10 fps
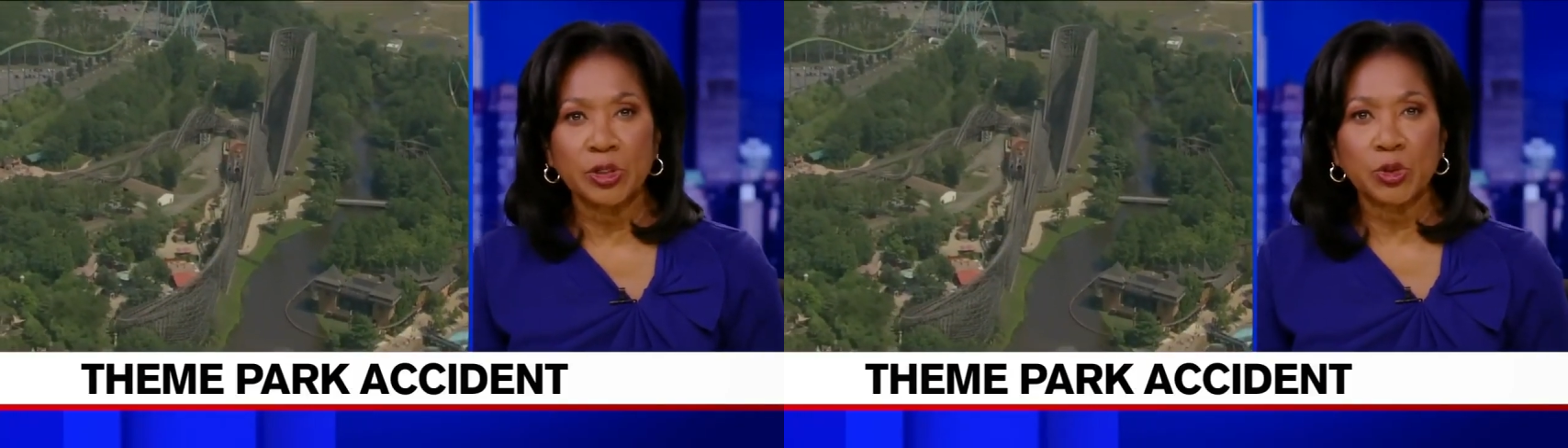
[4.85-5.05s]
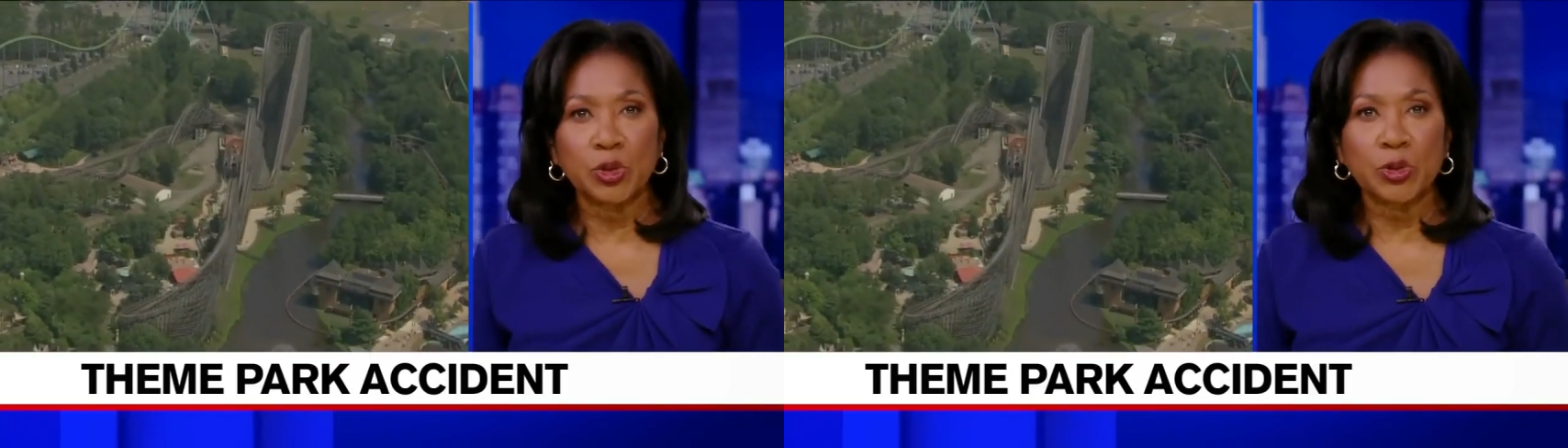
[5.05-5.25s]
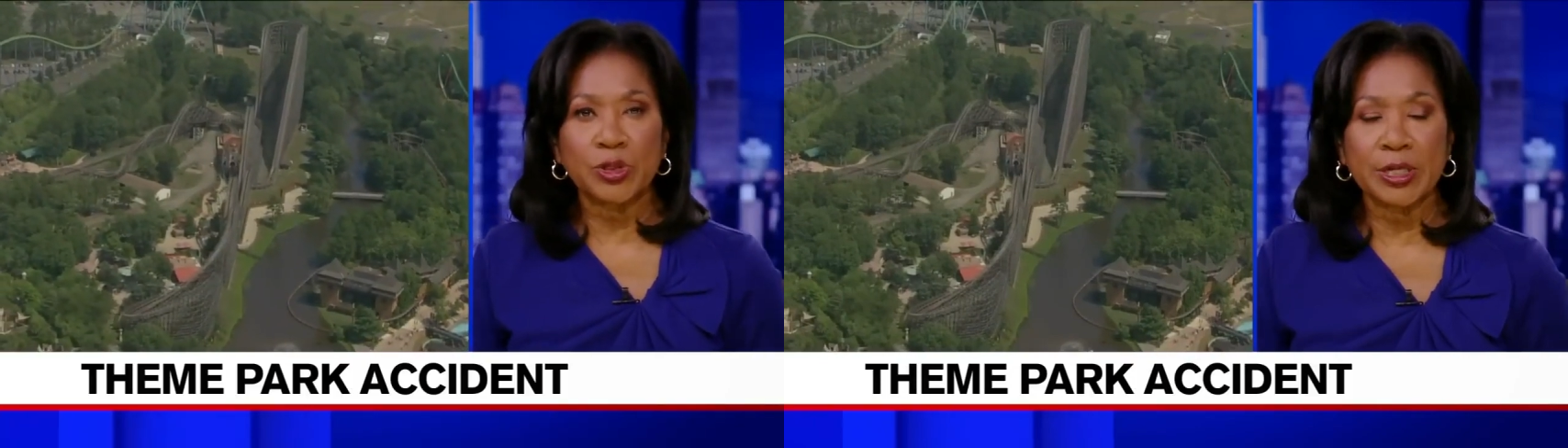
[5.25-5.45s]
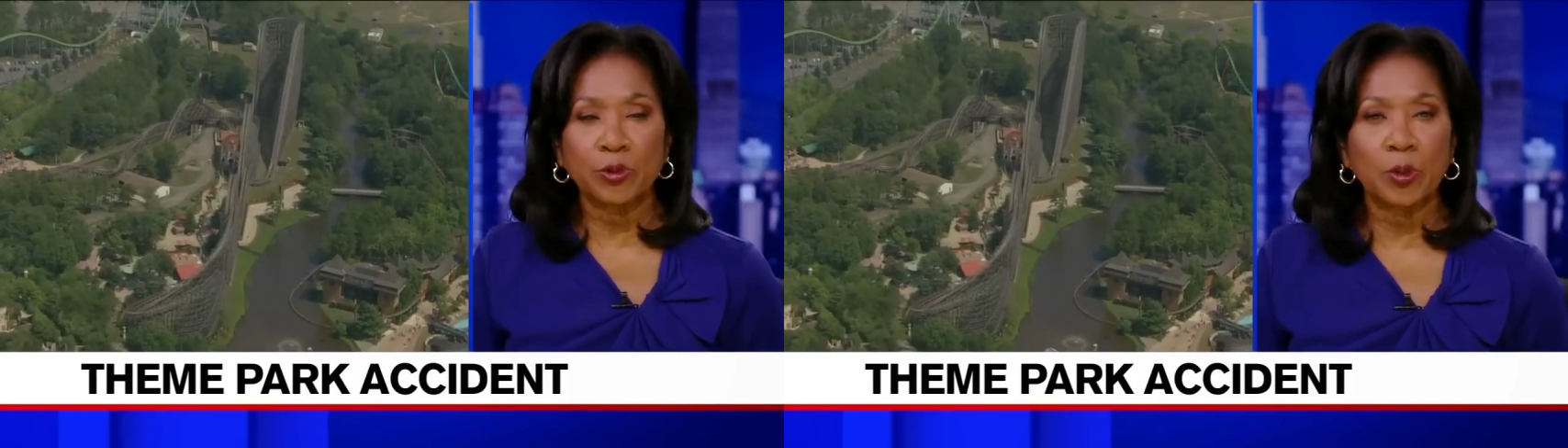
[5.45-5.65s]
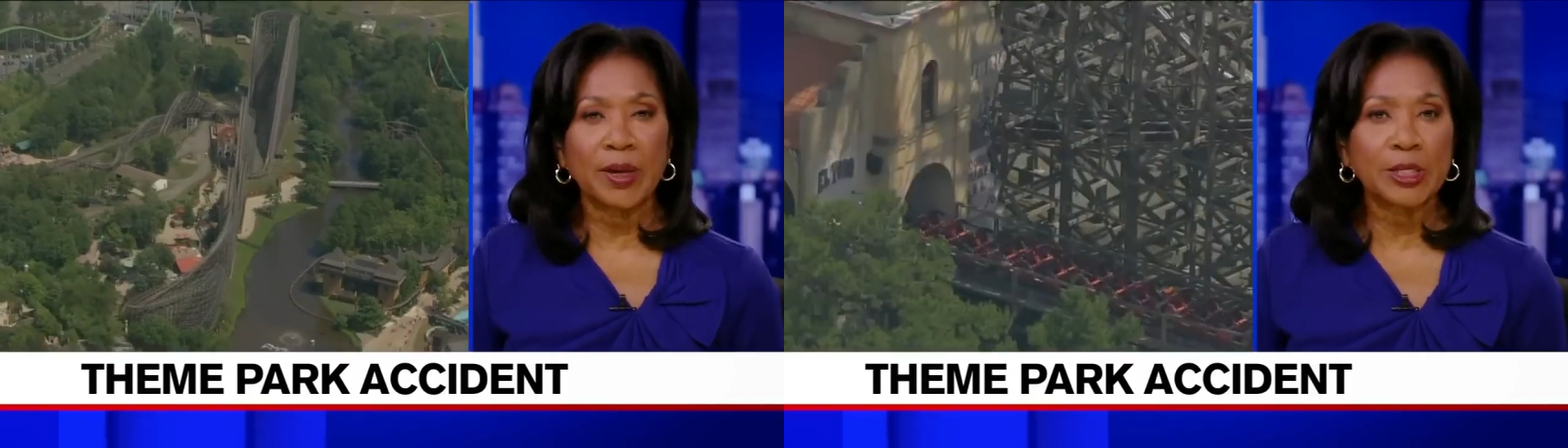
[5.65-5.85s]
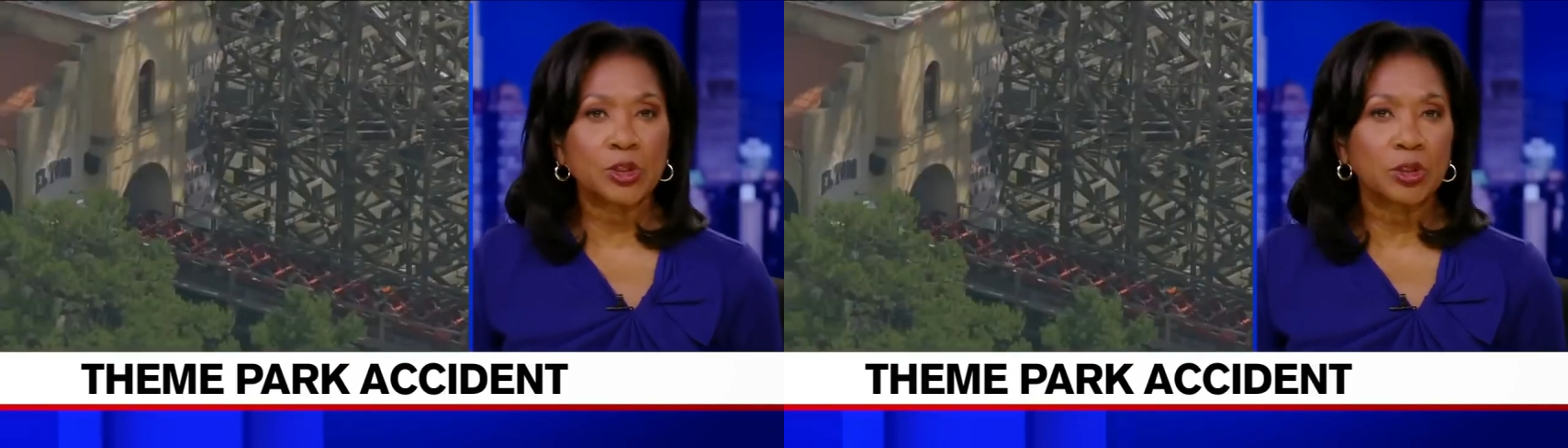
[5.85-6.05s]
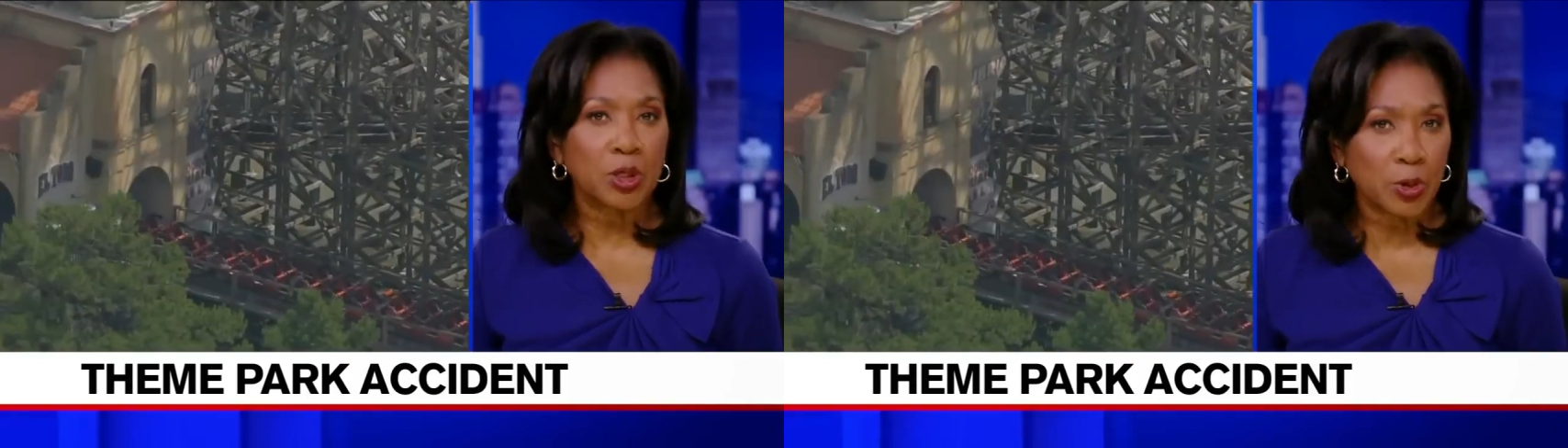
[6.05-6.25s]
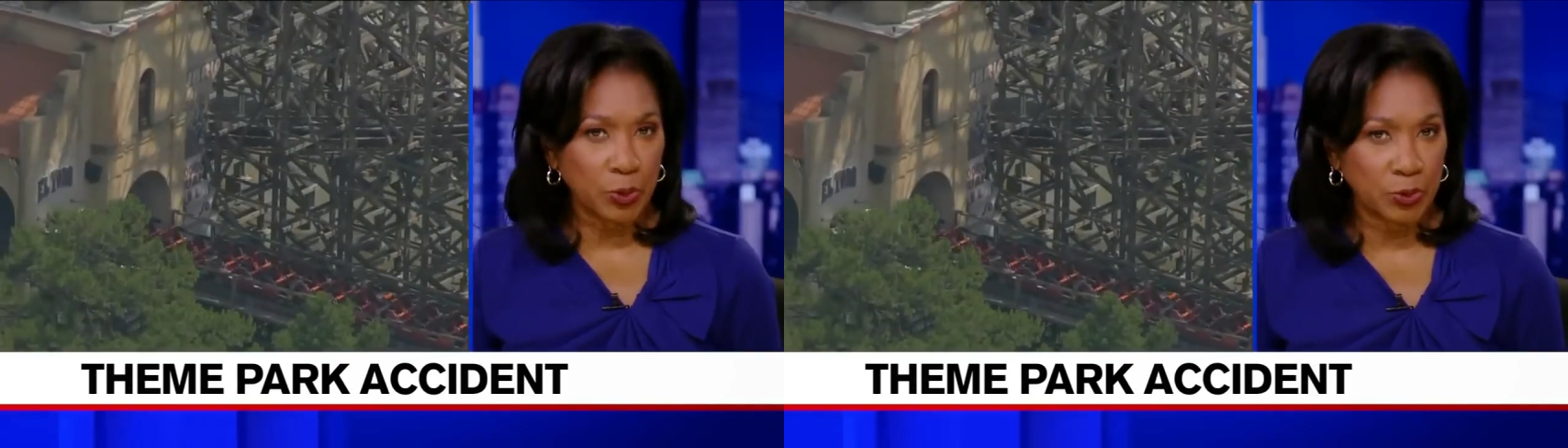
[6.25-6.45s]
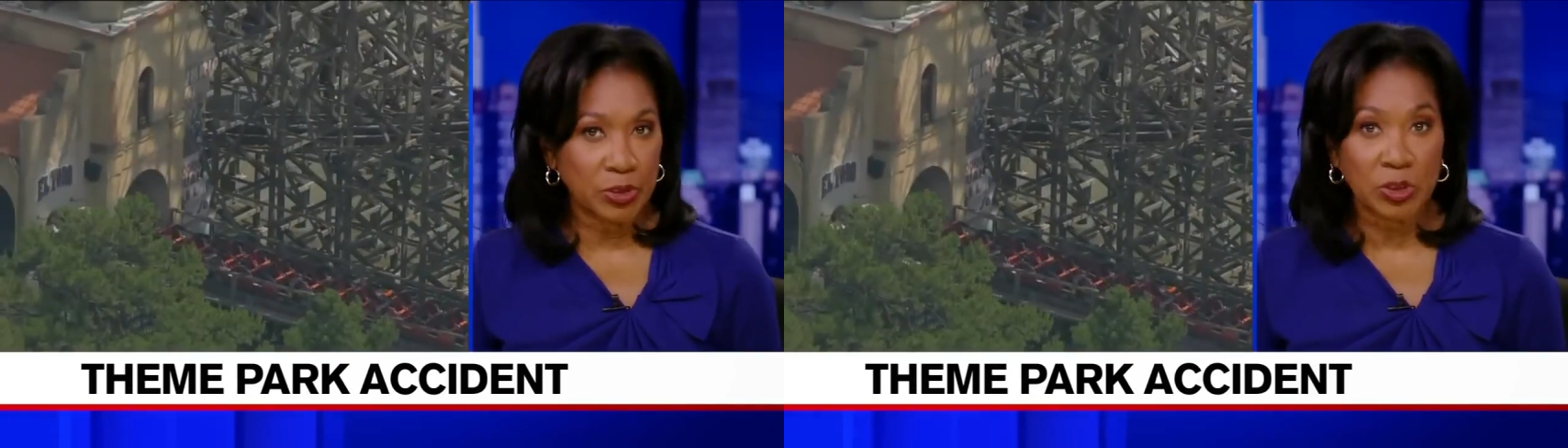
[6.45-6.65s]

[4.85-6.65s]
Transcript: New Jersey remains closed.